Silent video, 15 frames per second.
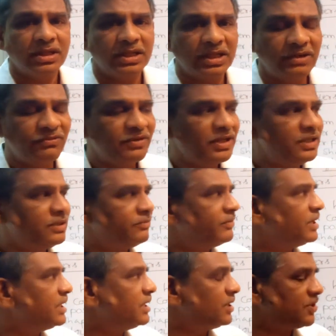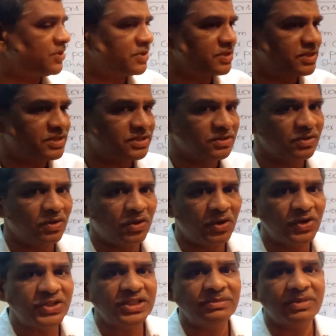different variations,
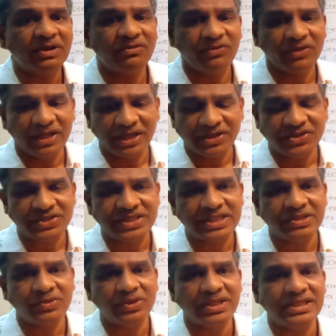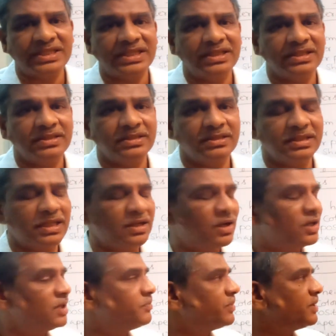large number of variations he noticed in the
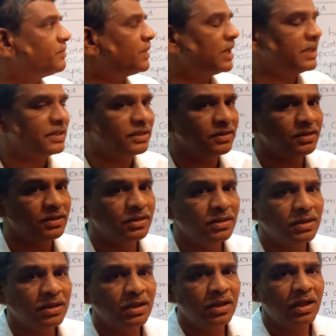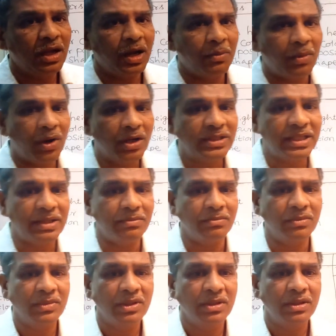garden pea plant. Among
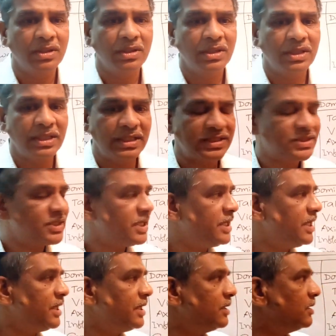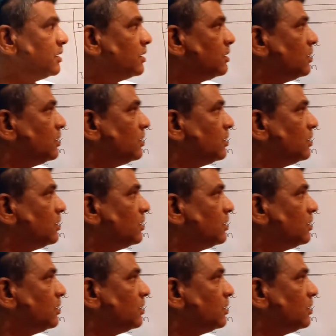them, he studied